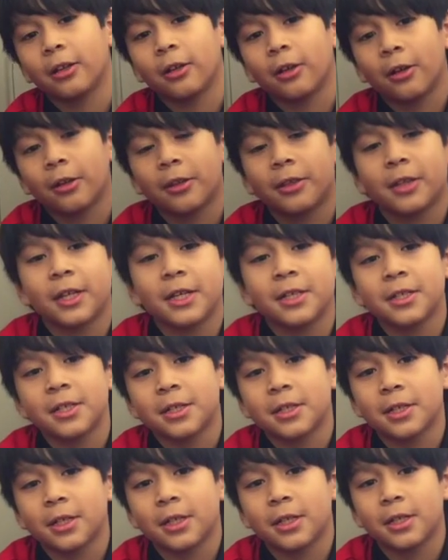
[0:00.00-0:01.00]
and our
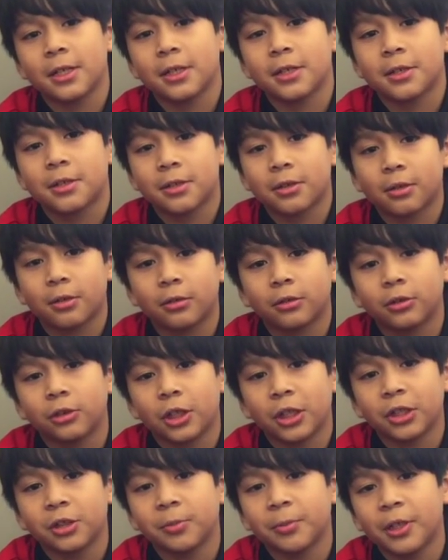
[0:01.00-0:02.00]
thesis is
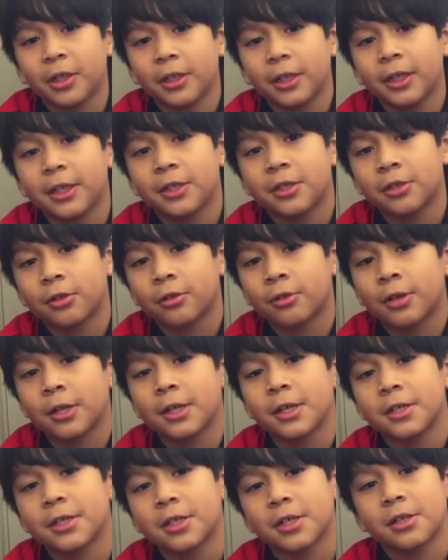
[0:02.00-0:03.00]
judgment leads to
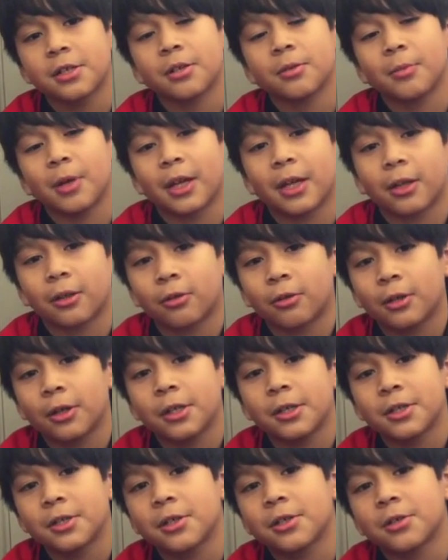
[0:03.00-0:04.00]
criticism, and
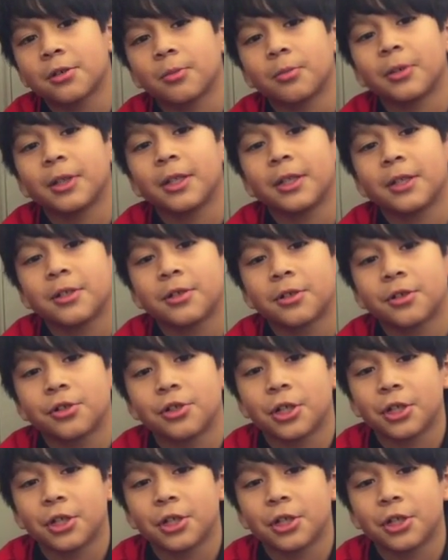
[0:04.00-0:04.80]
criticism leads to